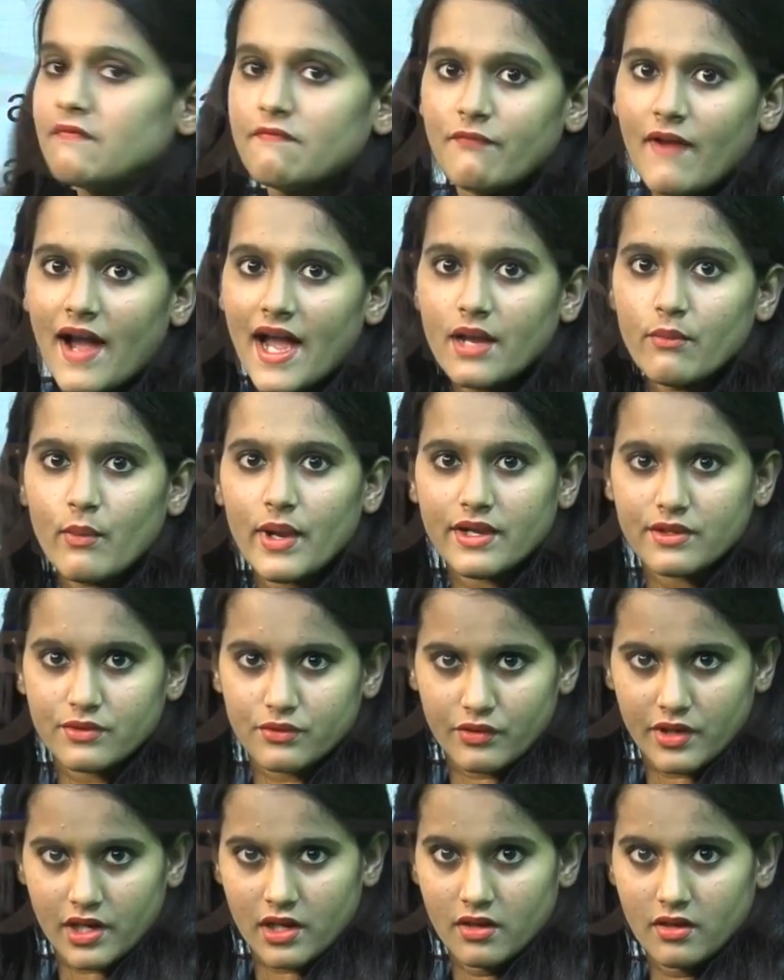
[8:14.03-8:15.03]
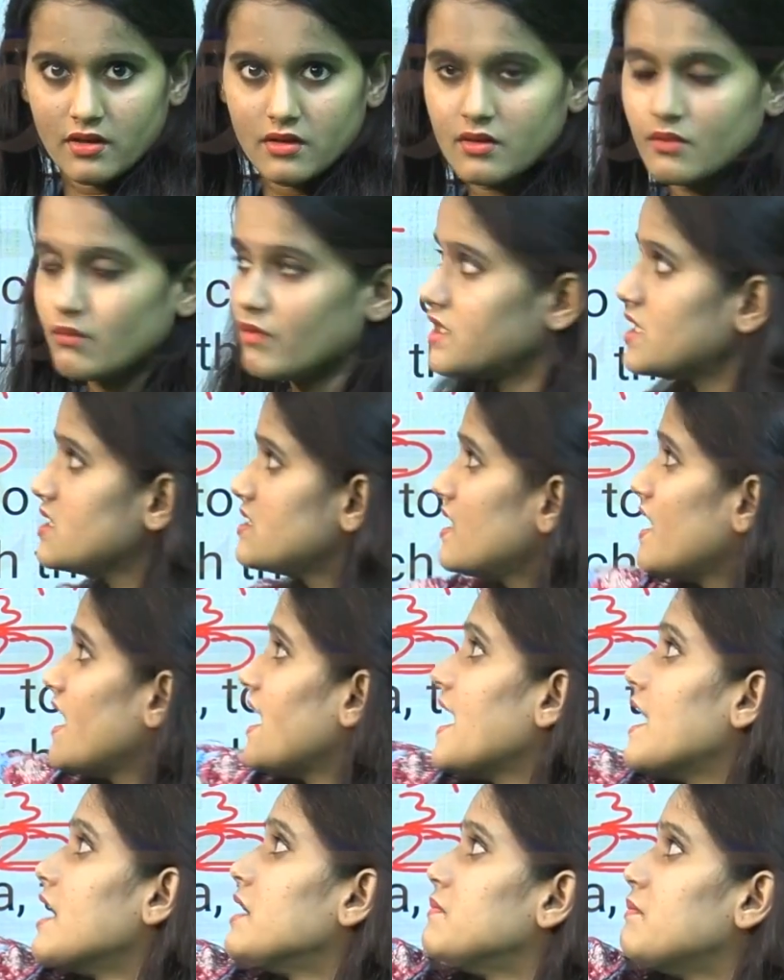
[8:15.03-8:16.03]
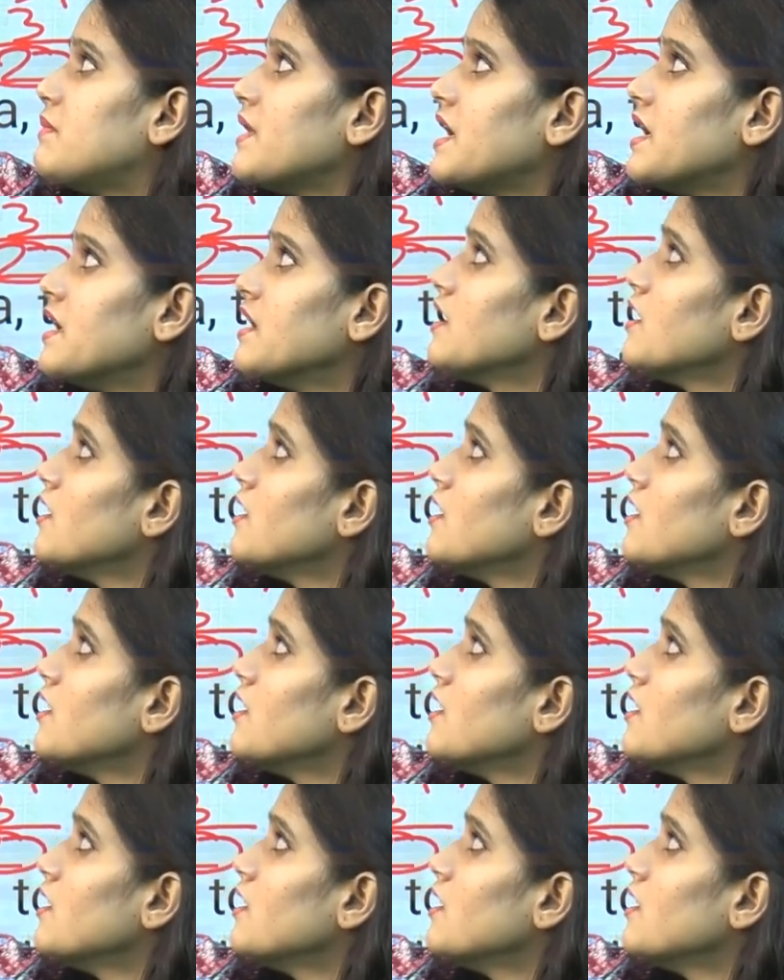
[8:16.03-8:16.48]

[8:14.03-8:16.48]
5 and 3, which is a and b.